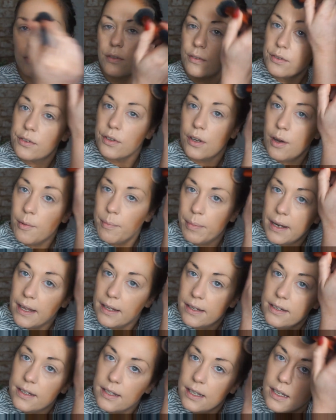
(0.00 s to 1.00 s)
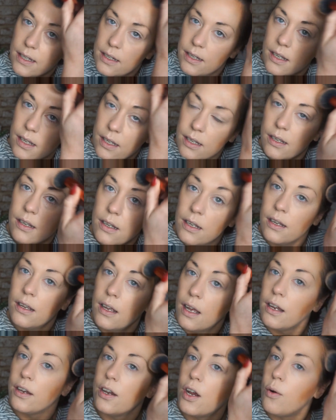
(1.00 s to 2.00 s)
sort of blend in,
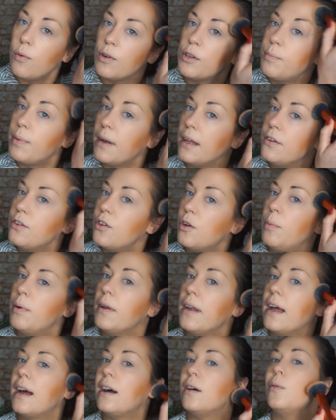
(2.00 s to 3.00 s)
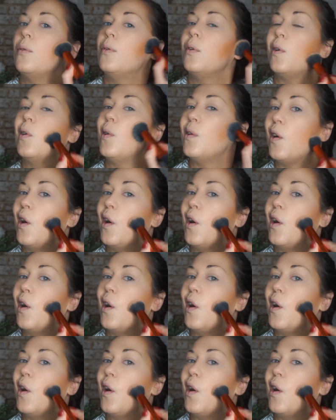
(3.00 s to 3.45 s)
and I always blend up and out